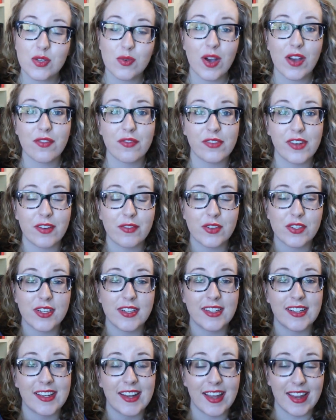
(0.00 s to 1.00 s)
two I've never
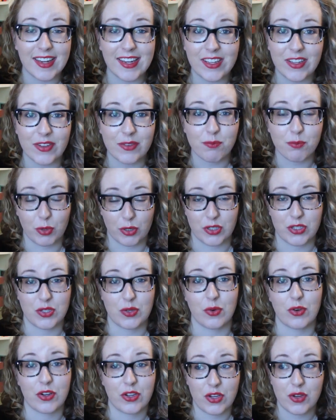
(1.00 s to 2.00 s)
seen in any
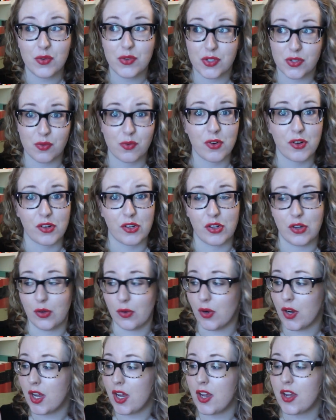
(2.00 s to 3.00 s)
bookstore, used or
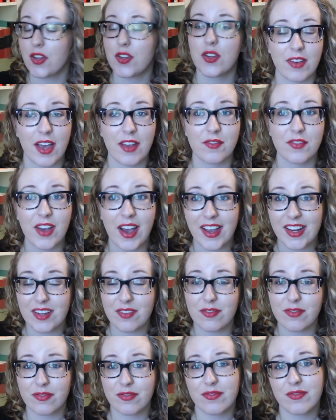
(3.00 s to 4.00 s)
new. I've kind
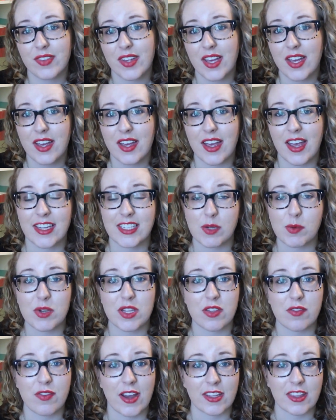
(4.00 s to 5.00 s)
of
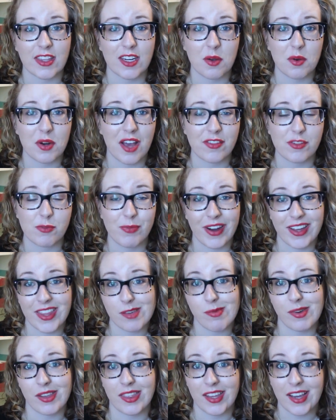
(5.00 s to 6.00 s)
accepted the fact that I would have to buy
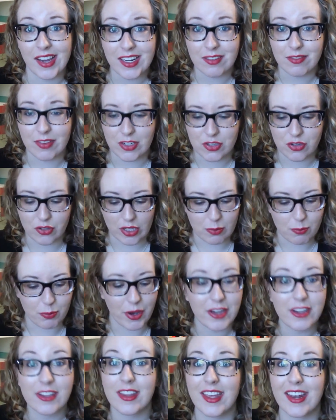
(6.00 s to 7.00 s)
them online eventually,
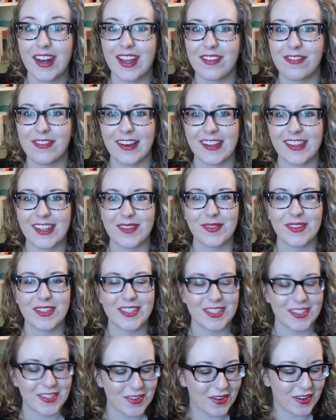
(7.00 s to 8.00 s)
but then I found them in
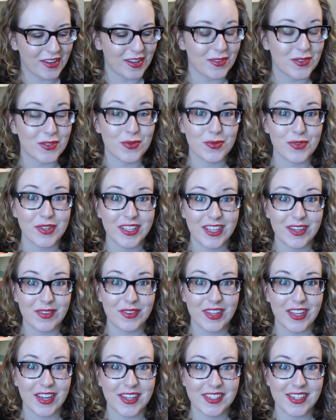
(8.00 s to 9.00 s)
store and I was really,
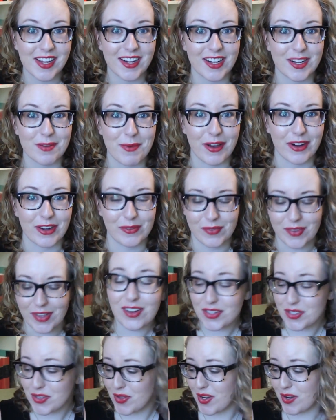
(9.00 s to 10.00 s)
really excited about them. And
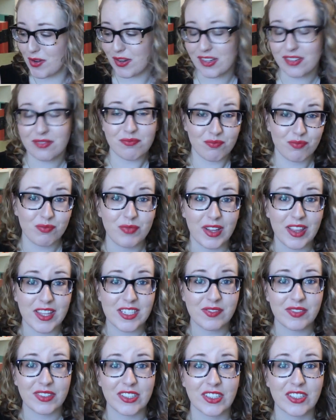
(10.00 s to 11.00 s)
also they're in
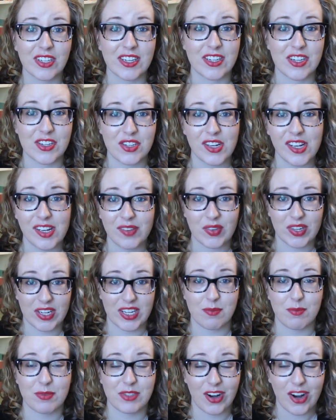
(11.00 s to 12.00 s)
relatively good condition and one
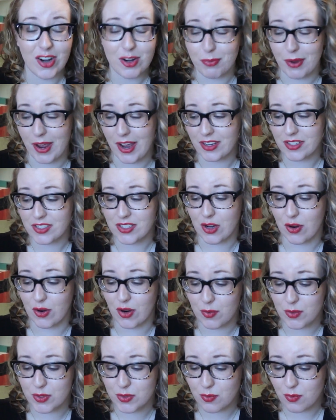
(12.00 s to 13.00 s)
of them is hardback, so
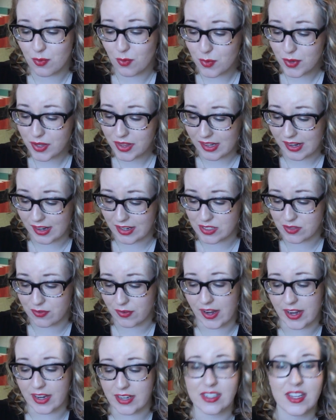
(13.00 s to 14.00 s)
it was really nice
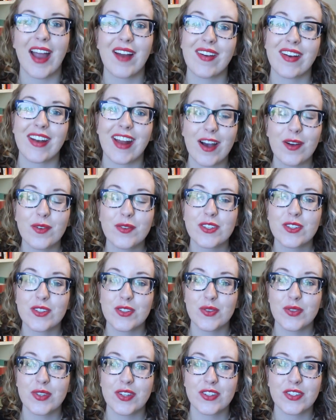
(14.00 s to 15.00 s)
find. I read Out
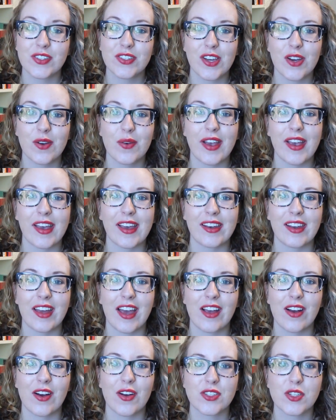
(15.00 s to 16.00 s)
two years ago and
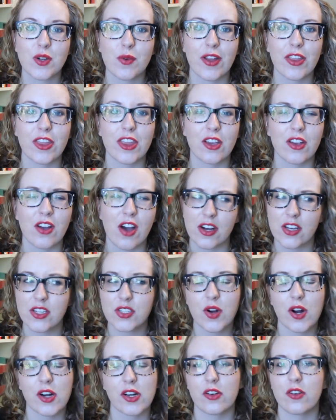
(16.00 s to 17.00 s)
I also read The
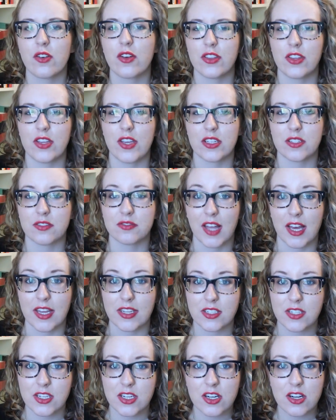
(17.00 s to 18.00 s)
Goddess Chronicle at the end of
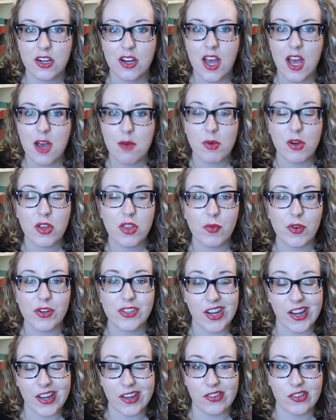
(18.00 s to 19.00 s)
last year, both of
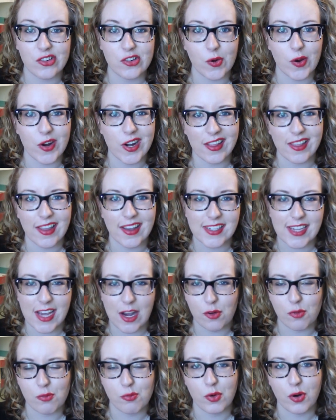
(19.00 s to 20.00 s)
which I enjoyed. I liked
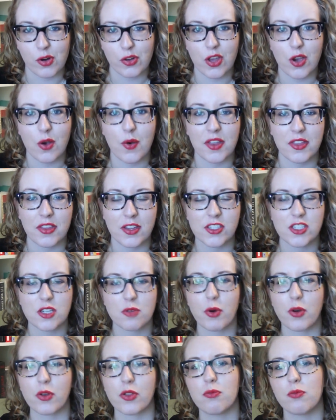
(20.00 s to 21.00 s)
Out more though, and these are
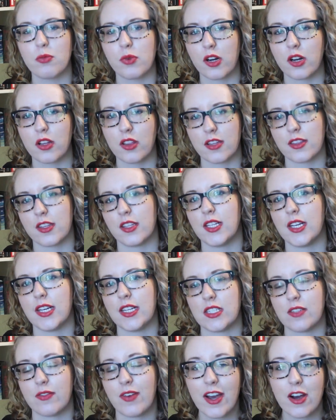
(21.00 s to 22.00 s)
both more along the
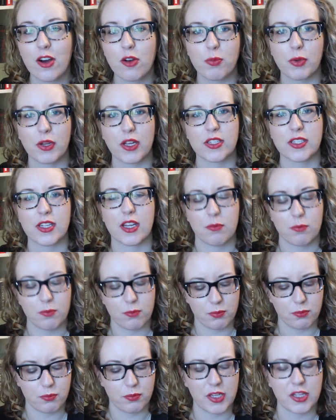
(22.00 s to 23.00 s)
lines of Out because I
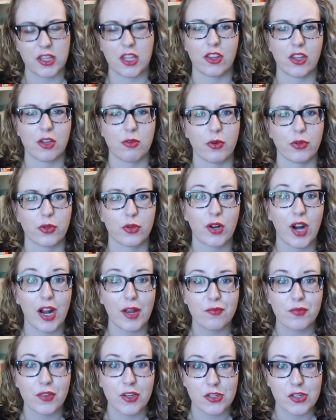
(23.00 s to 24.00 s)
think that they're both
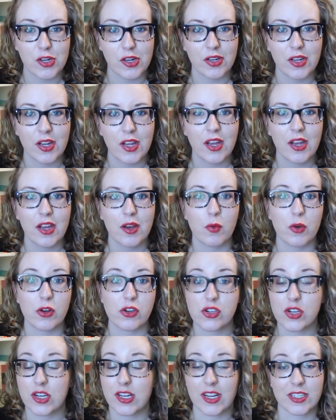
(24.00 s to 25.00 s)
crime fiction,
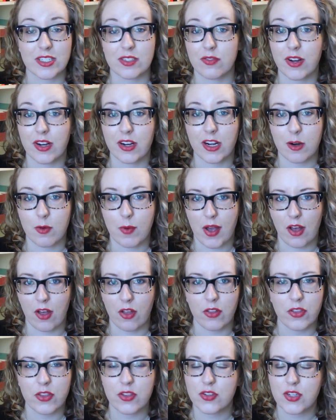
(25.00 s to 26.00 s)
which she does very
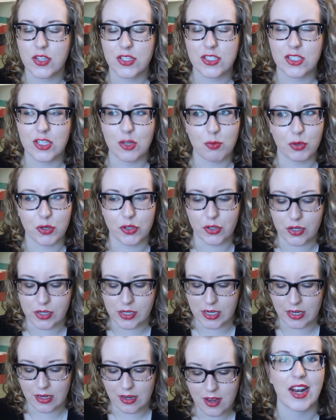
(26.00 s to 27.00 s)
well. She's super
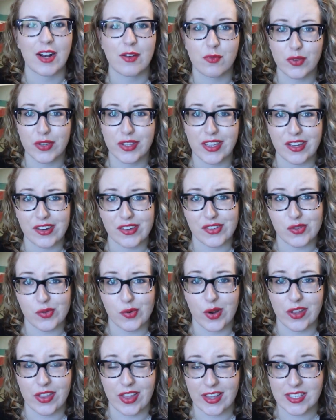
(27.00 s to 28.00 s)
gritty, and I really
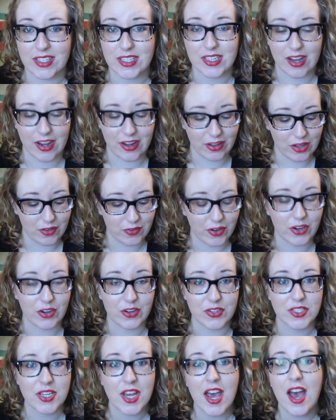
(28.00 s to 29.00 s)
enjoy that style of
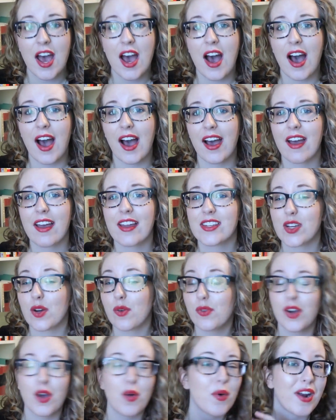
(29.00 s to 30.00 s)
hers. I
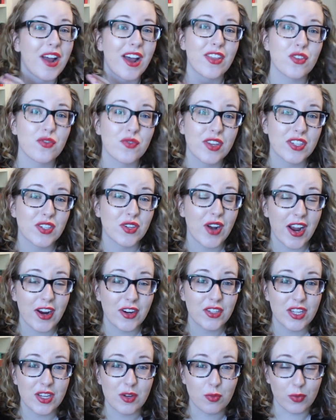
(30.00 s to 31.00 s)
don't know what either of these are
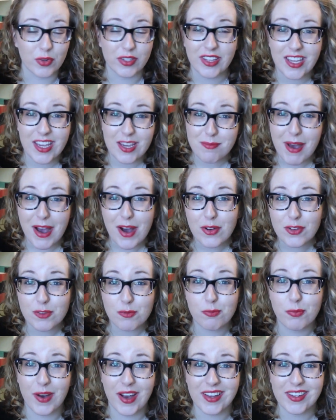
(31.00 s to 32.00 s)
actually really about,
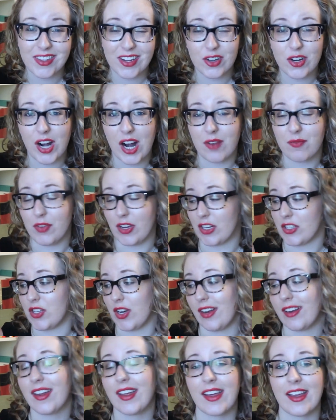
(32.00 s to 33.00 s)
but they're crime
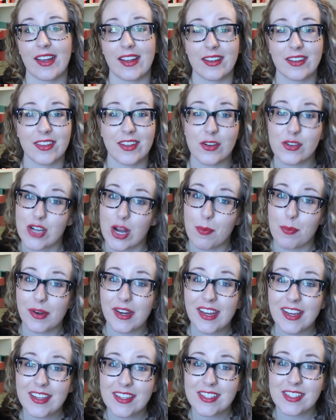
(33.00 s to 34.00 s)
fiction, and they're
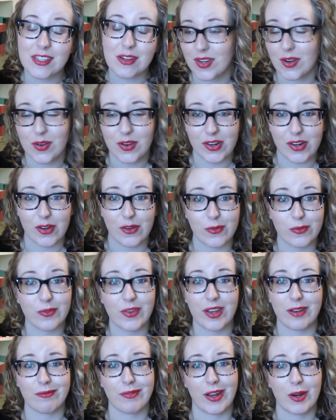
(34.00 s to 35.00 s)
Japanese, so you know,
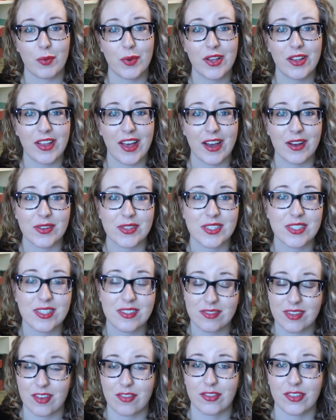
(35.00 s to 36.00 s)
in my wheelhouse,
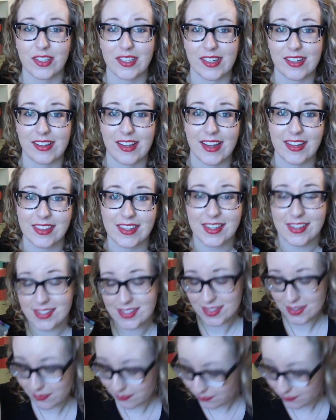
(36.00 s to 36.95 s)
definitely gonna like these.